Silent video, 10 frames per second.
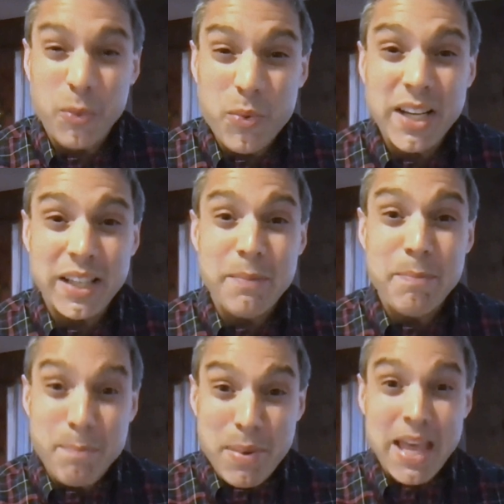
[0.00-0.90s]

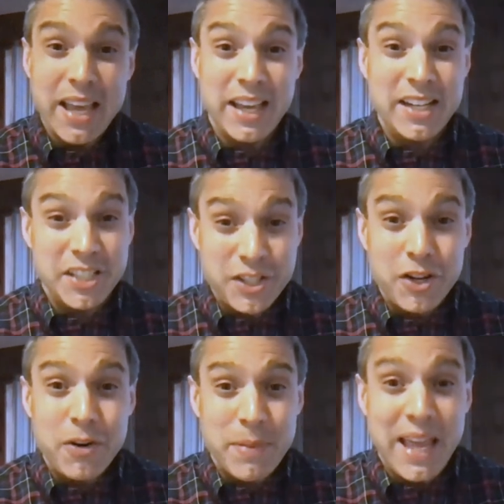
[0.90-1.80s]
really big and
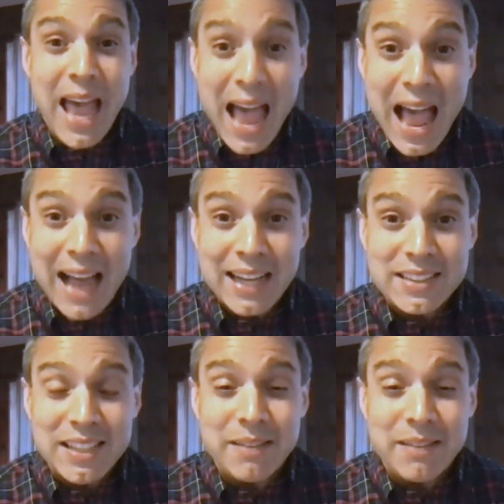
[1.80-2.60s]
disturbing hacks.